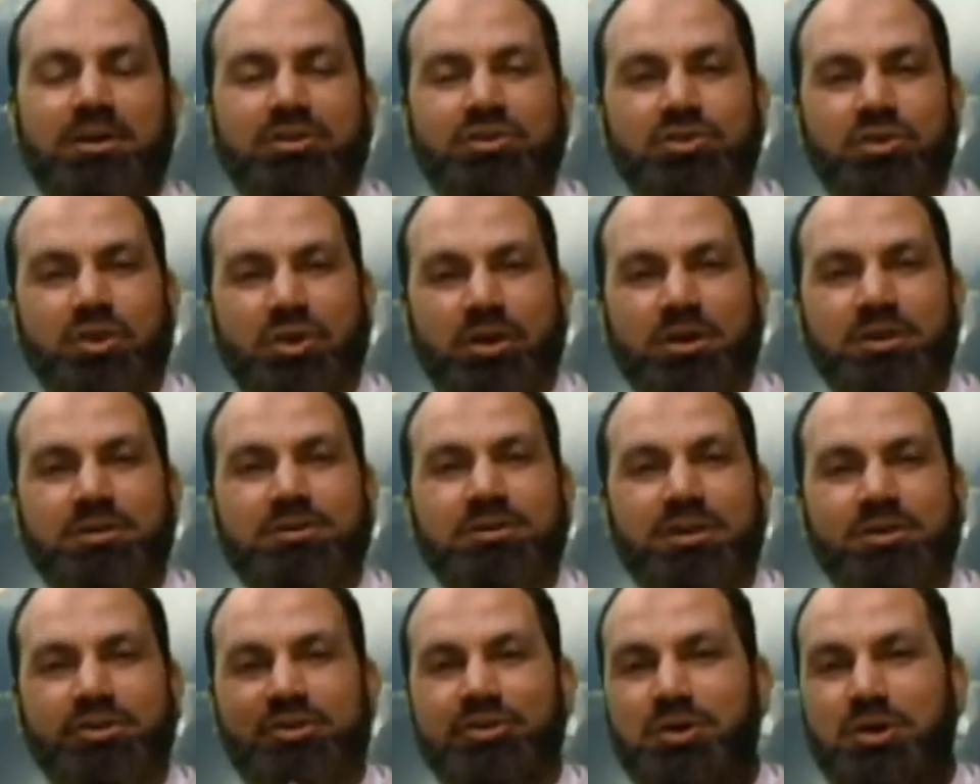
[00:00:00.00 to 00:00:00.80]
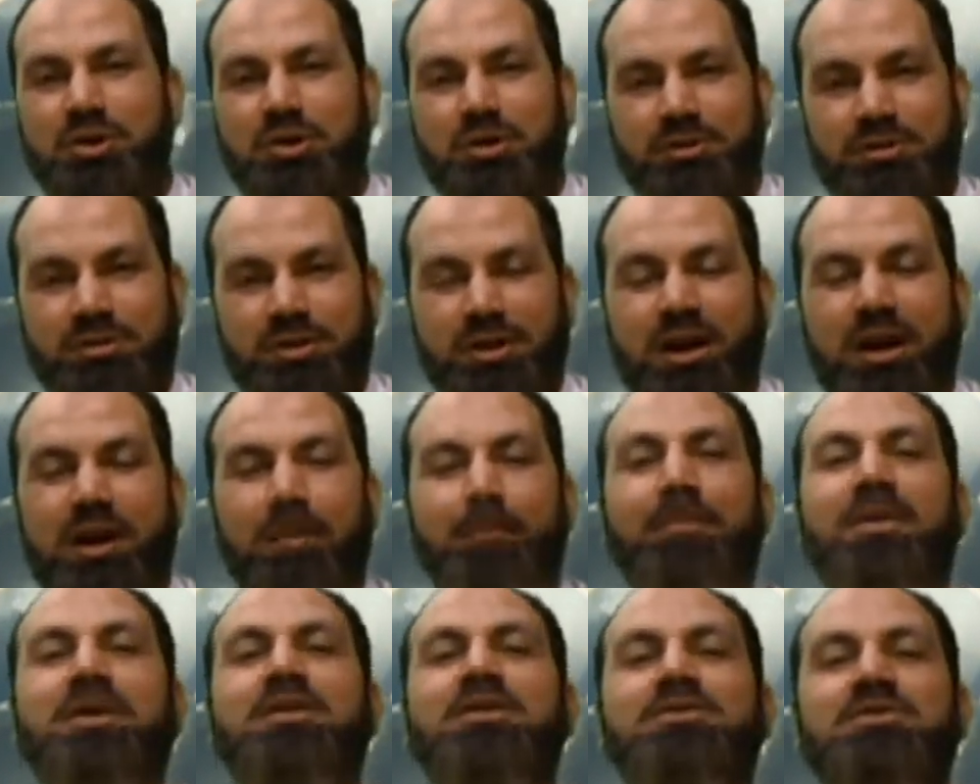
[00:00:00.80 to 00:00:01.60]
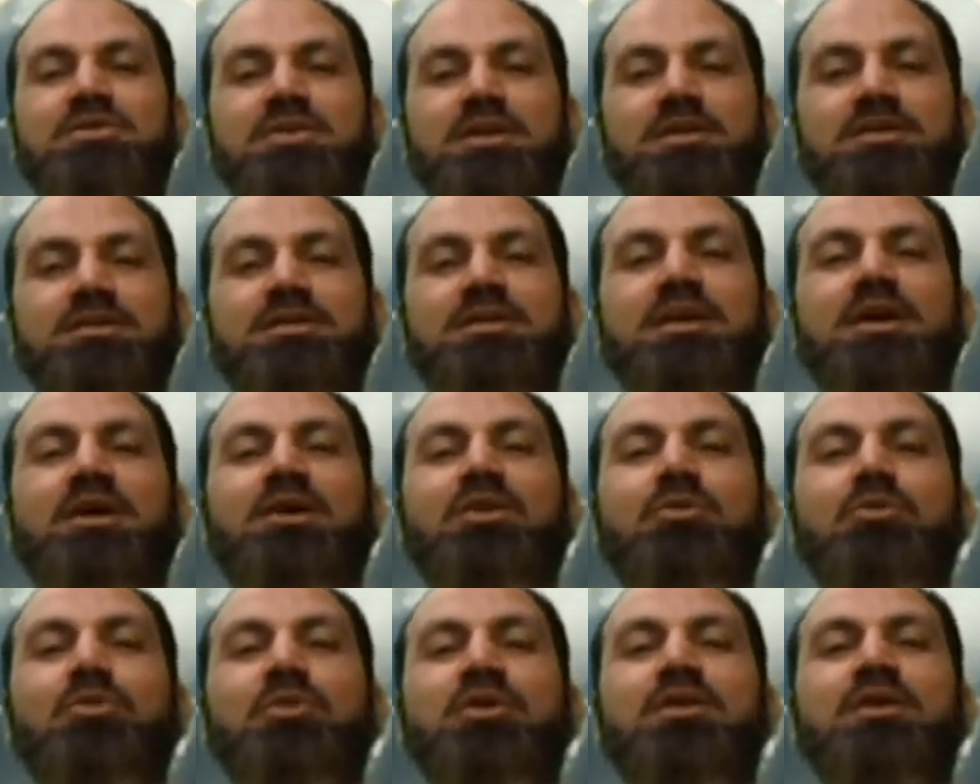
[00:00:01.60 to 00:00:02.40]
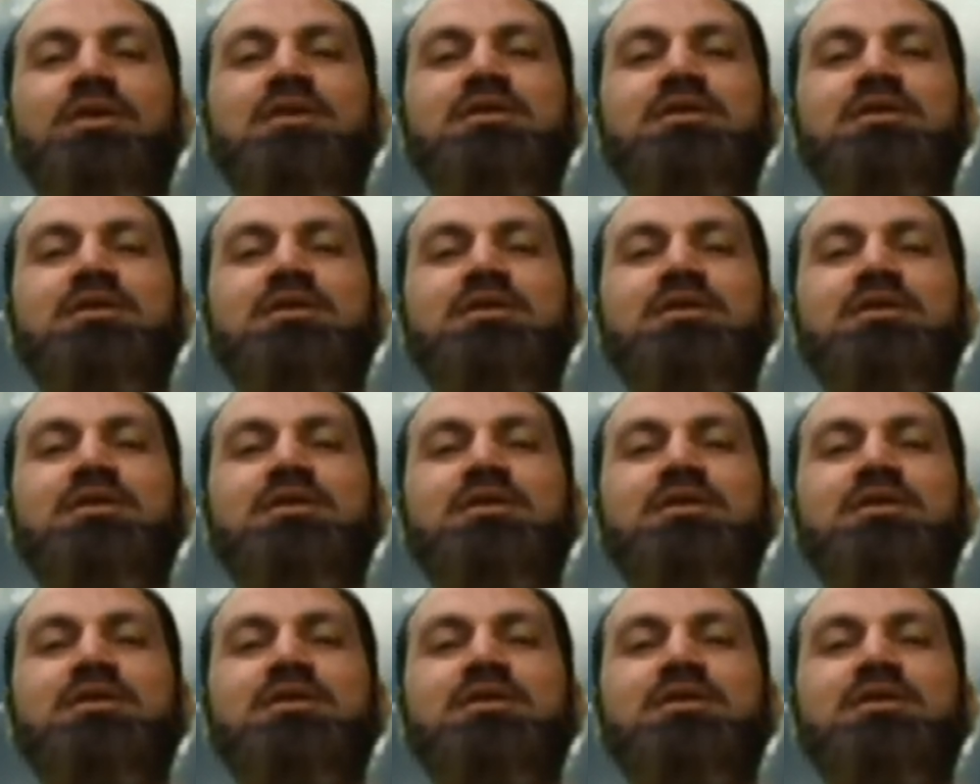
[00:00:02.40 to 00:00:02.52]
turned and turned, but he says with